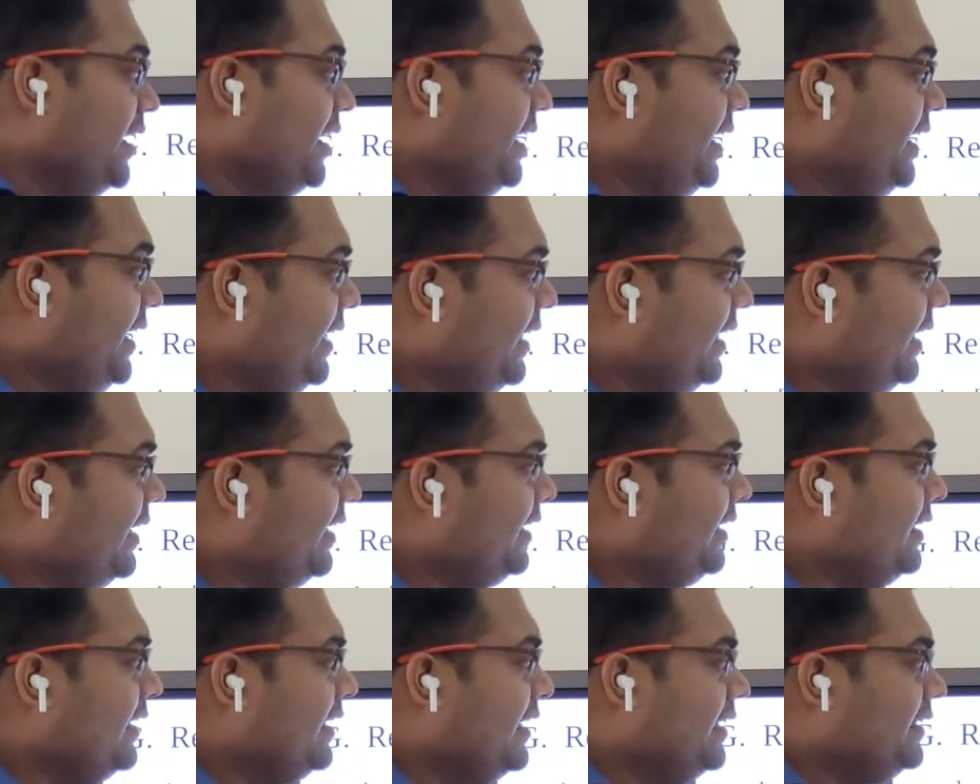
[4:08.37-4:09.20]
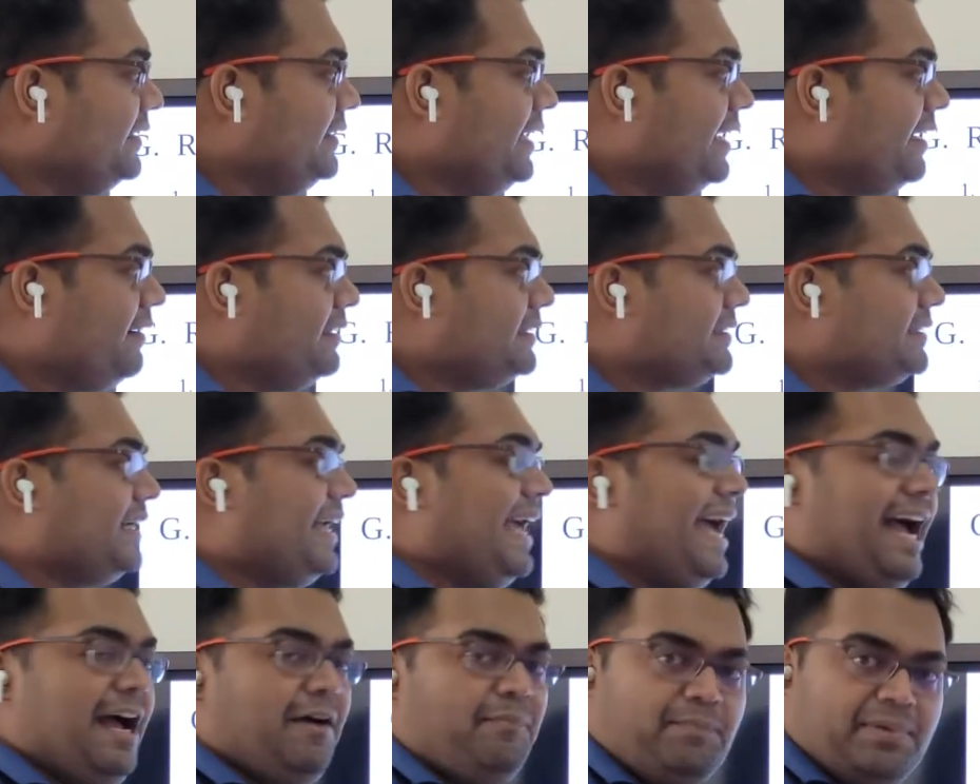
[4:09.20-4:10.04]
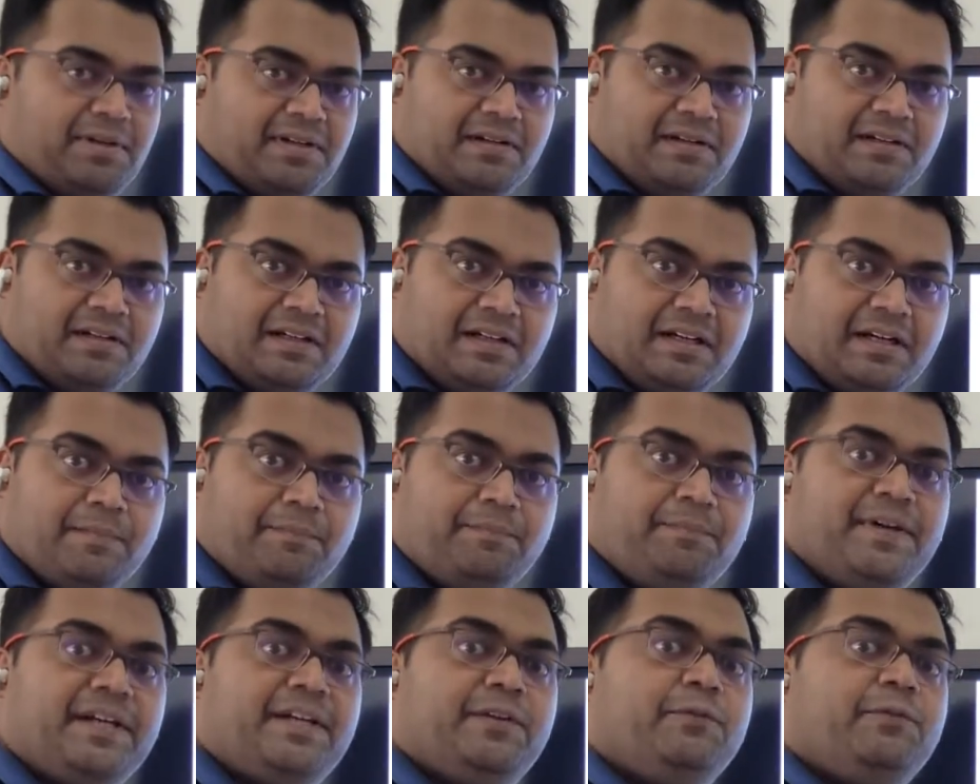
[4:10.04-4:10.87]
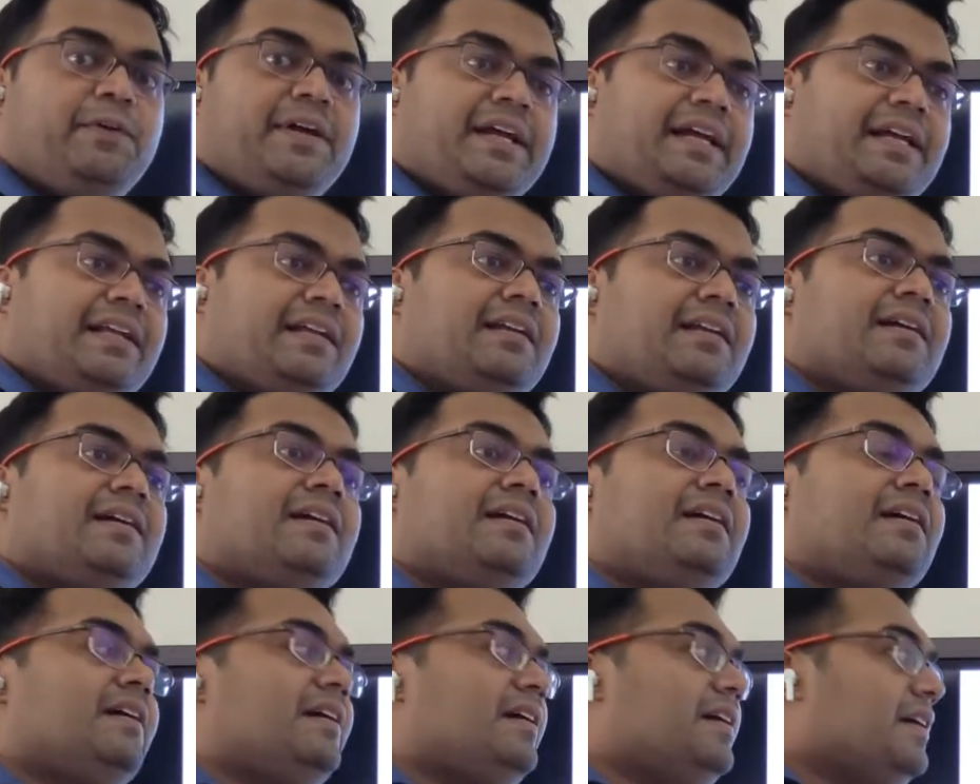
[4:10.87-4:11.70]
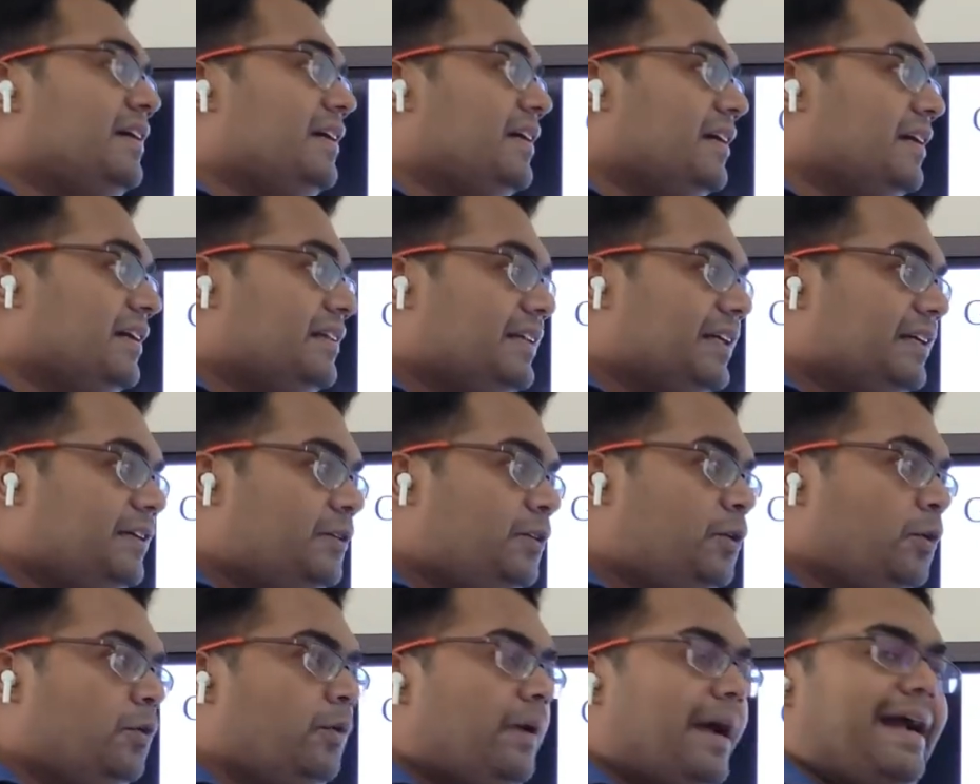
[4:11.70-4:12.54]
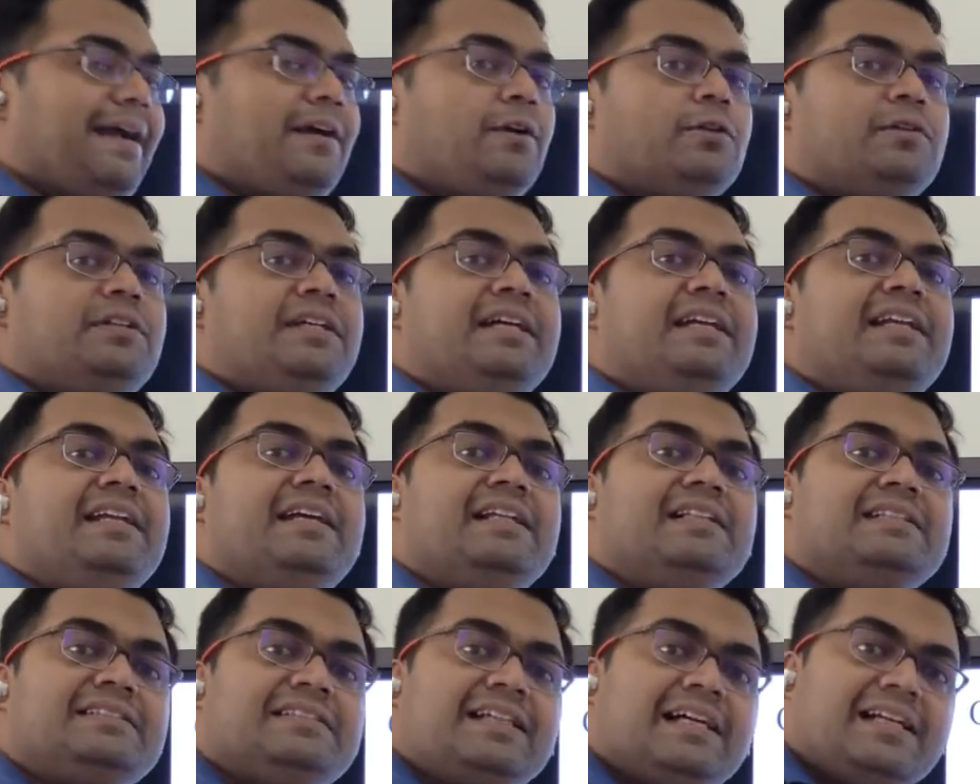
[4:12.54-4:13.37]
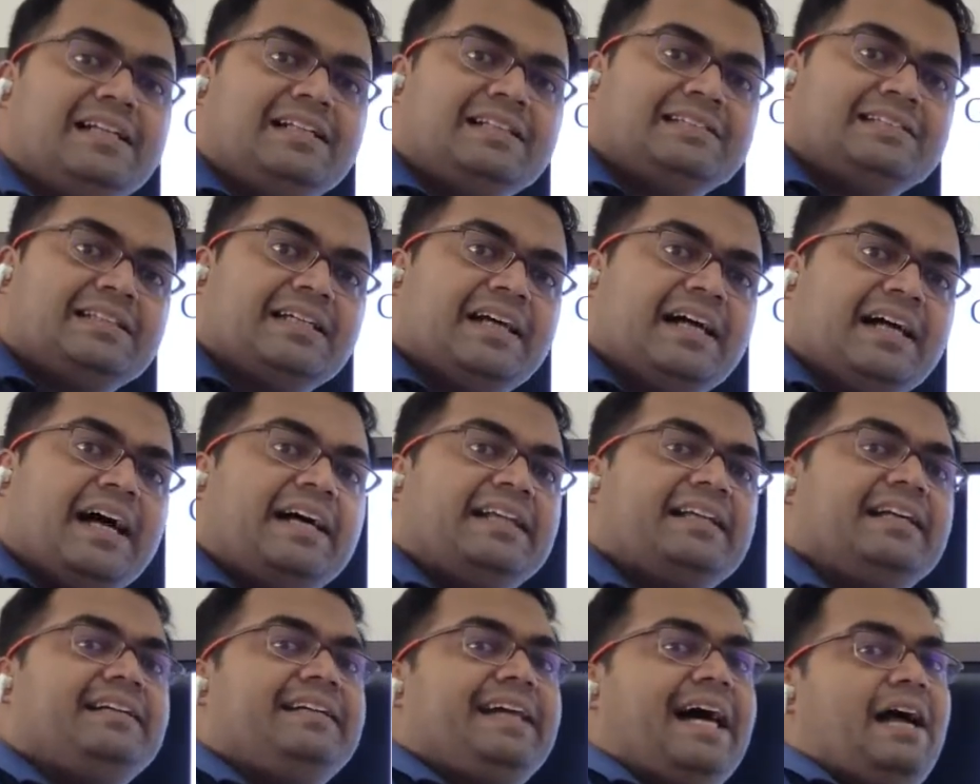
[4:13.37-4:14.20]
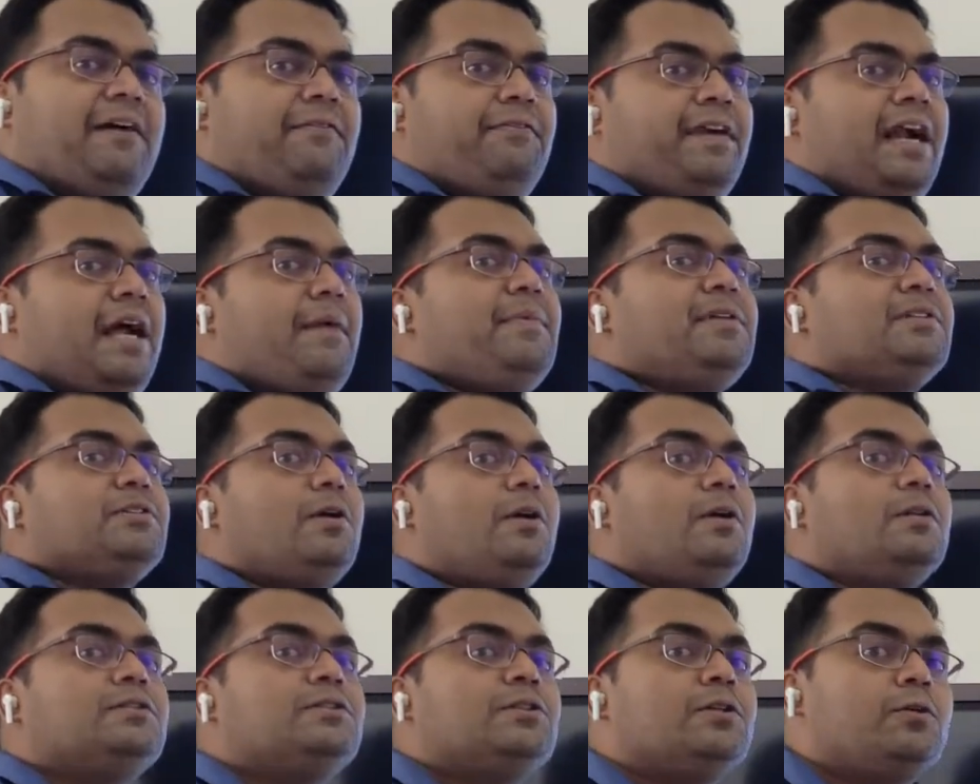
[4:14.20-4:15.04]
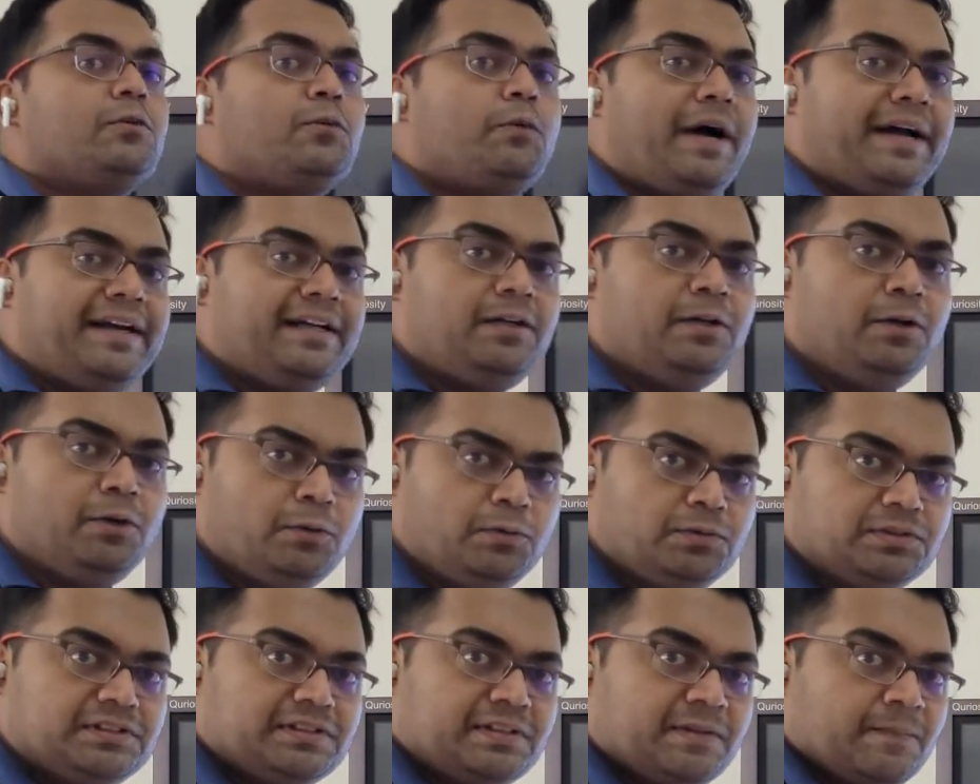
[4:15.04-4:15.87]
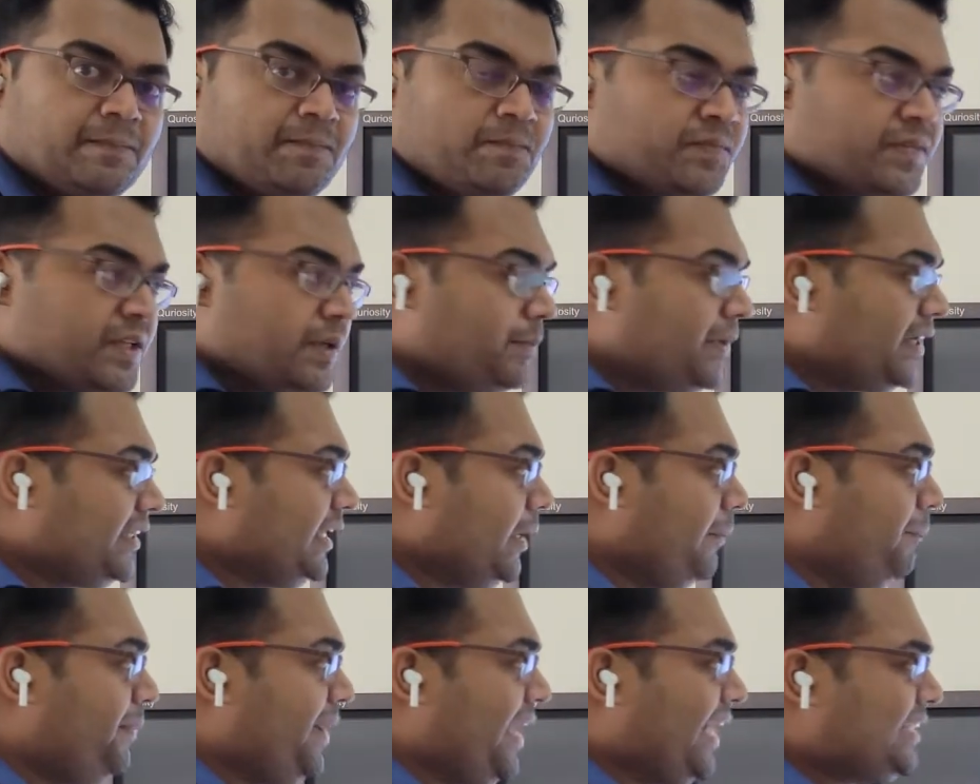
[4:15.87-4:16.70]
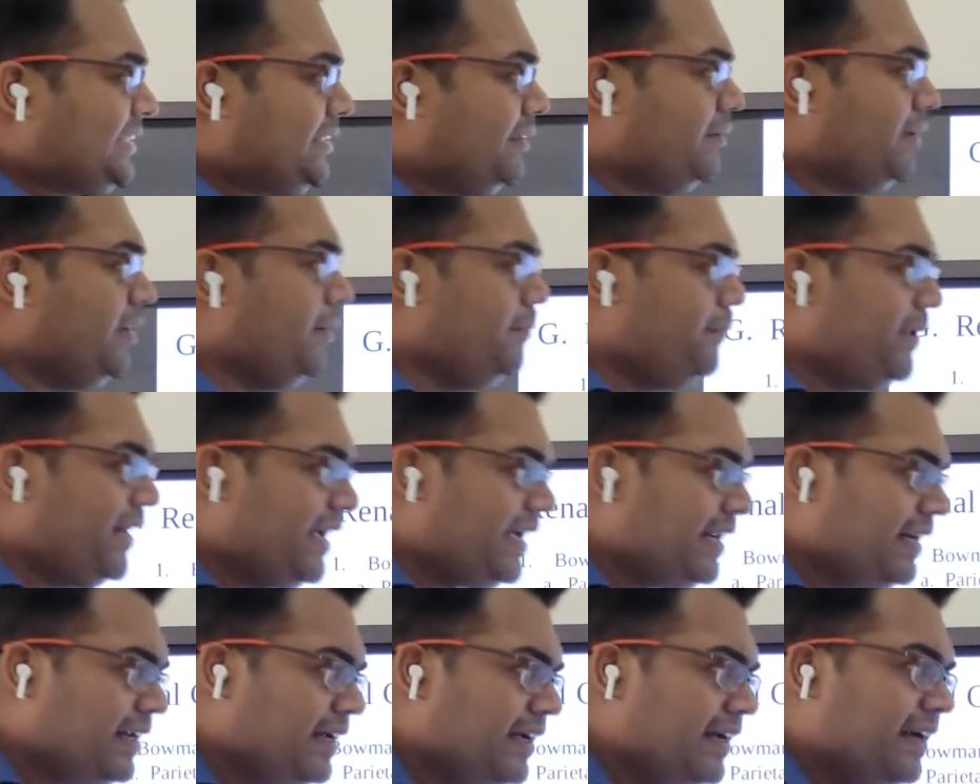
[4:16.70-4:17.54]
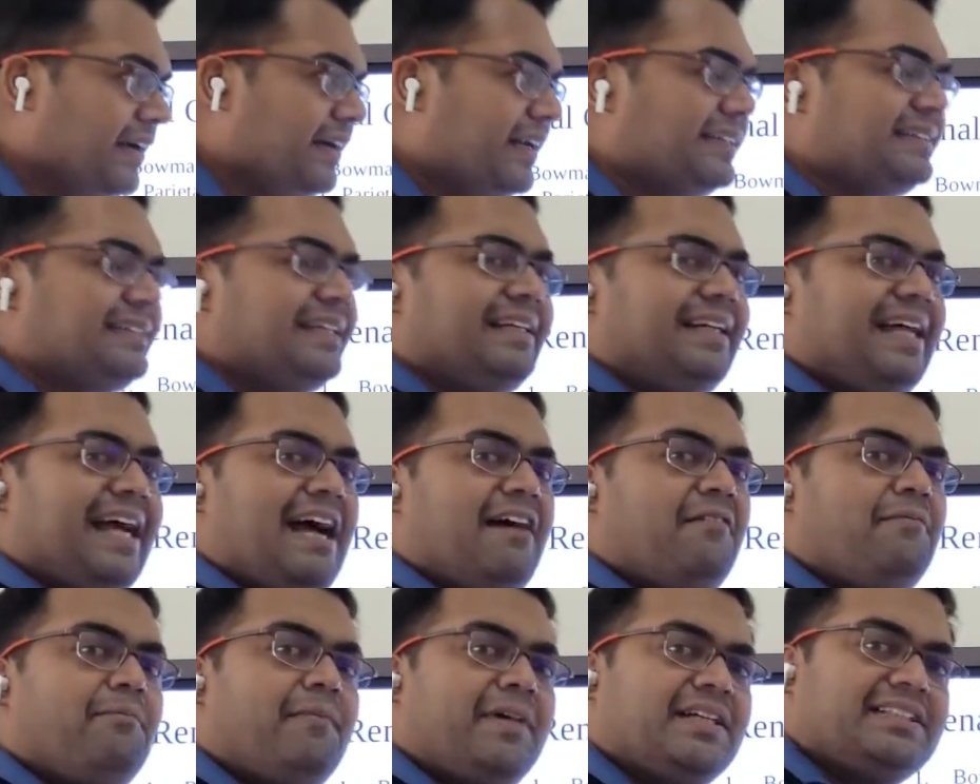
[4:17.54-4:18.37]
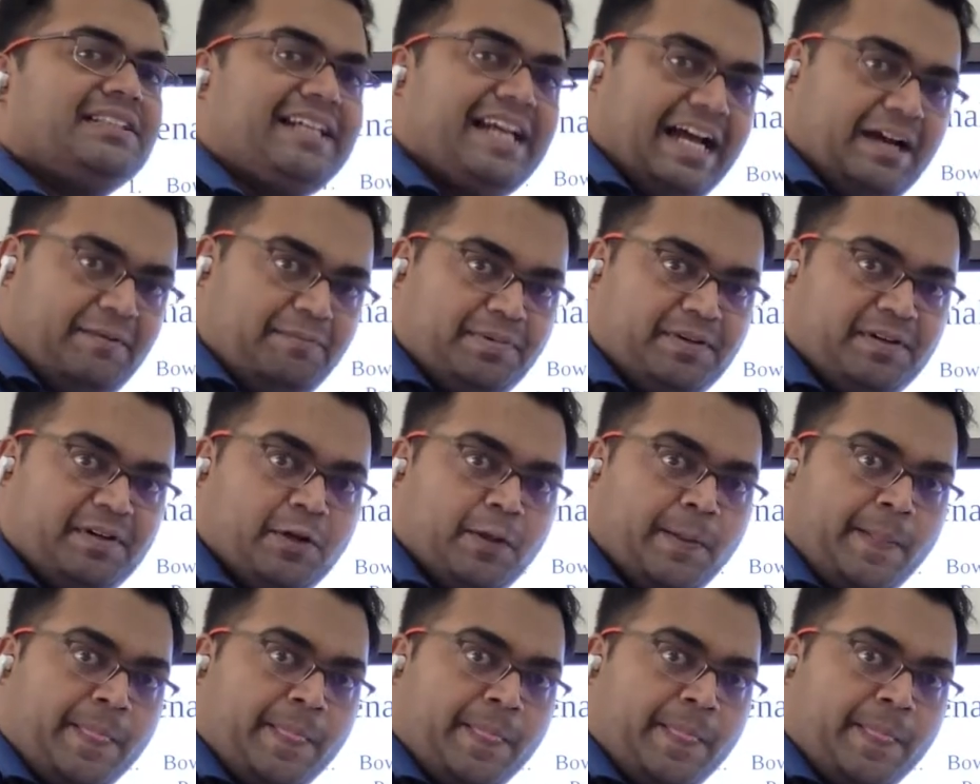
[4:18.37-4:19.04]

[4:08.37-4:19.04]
Here, there is gap between the two endothelial cells, and the diaphragm is also quite loose, but the basal membrane doesn't have much gap.